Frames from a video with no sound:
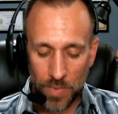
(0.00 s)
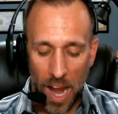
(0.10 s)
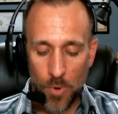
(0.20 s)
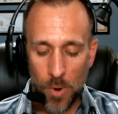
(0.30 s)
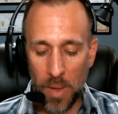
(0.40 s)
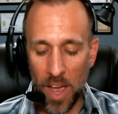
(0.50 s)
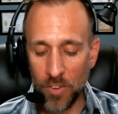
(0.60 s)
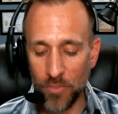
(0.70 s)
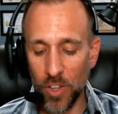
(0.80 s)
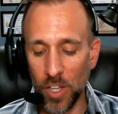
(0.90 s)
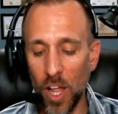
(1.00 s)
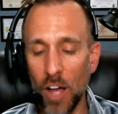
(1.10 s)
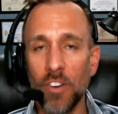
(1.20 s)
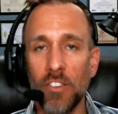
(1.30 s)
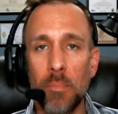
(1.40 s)
I repent for the
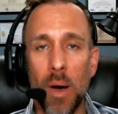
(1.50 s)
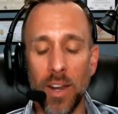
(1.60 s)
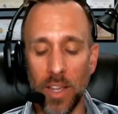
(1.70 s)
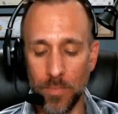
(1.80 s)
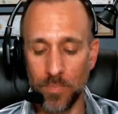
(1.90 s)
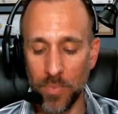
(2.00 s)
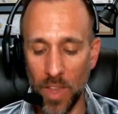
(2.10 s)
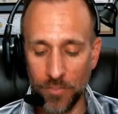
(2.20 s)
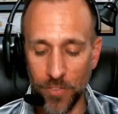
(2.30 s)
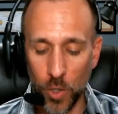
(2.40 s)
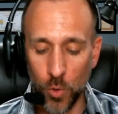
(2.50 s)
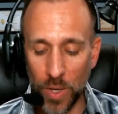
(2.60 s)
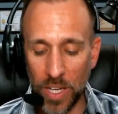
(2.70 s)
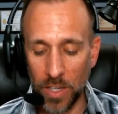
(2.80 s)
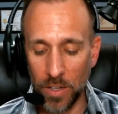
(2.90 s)
love of money and for
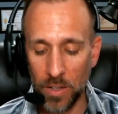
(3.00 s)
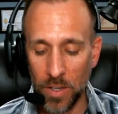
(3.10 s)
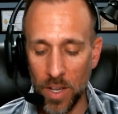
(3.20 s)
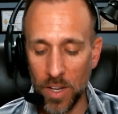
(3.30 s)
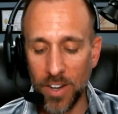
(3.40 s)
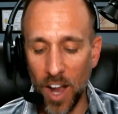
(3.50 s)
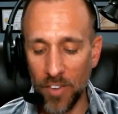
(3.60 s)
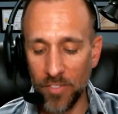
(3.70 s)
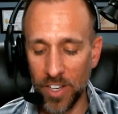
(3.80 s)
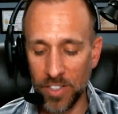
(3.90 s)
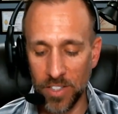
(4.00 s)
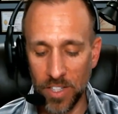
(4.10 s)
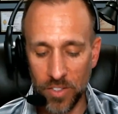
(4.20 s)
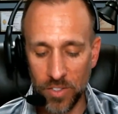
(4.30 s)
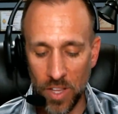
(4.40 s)
greed,
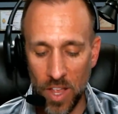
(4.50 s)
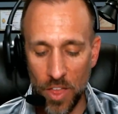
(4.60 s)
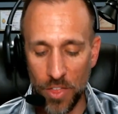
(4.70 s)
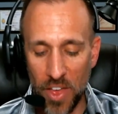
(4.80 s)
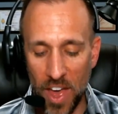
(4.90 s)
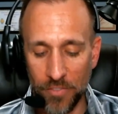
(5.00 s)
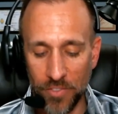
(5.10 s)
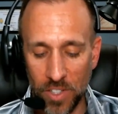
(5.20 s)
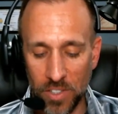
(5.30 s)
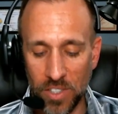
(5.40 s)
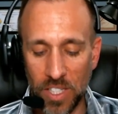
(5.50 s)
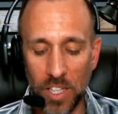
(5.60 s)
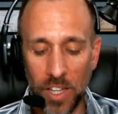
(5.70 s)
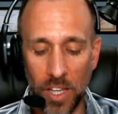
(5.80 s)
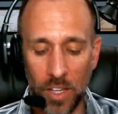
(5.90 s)
covetousness, theft,
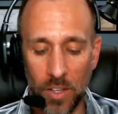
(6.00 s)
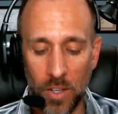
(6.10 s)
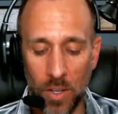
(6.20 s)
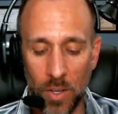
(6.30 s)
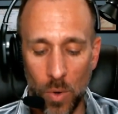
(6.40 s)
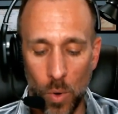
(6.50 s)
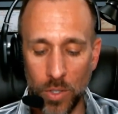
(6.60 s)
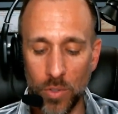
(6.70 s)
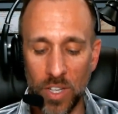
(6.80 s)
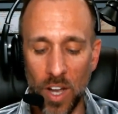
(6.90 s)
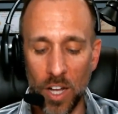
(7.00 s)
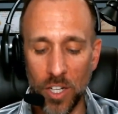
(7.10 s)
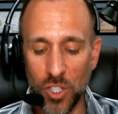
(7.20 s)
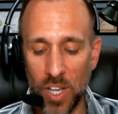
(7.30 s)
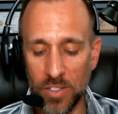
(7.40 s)
stealing, or using
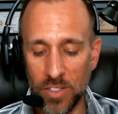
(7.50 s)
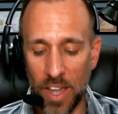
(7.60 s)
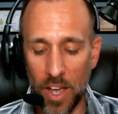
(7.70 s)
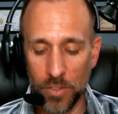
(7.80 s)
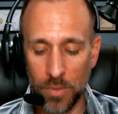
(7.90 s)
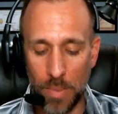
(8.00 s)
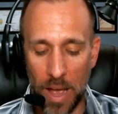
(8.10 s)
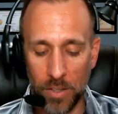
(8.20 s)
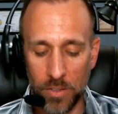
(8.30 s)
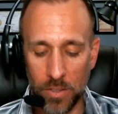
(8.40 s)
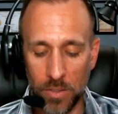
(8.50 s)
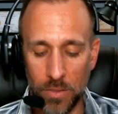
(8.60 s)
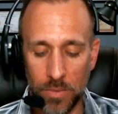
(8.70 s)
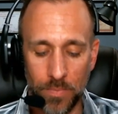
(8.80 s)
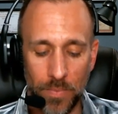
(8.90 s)
unjust scales and
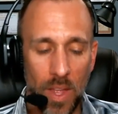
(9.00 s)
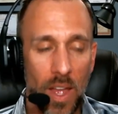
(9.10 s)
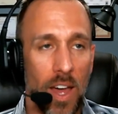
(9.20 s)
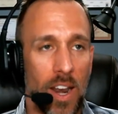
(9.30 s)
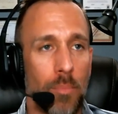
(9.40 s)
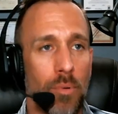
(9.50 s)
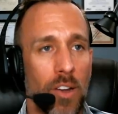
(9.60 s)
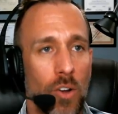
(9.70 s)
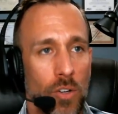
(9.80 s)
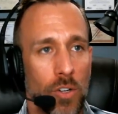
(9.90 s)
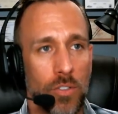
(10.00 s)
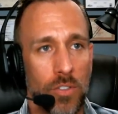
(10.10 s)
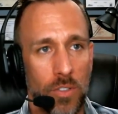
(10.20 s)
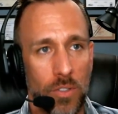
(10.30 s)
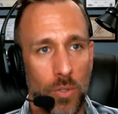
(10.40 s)
balances, and I break all
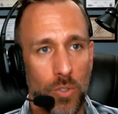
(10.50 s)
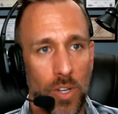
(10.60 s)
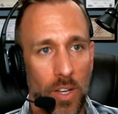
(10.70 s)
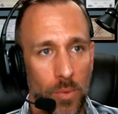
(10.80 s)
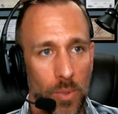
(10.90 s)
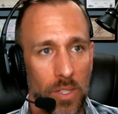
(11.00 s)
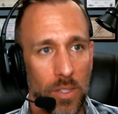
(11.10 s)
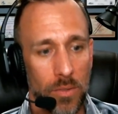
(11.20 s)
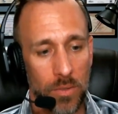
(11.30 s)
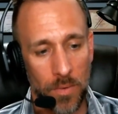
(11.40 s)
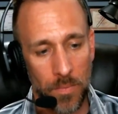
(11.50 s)
curses associated with these.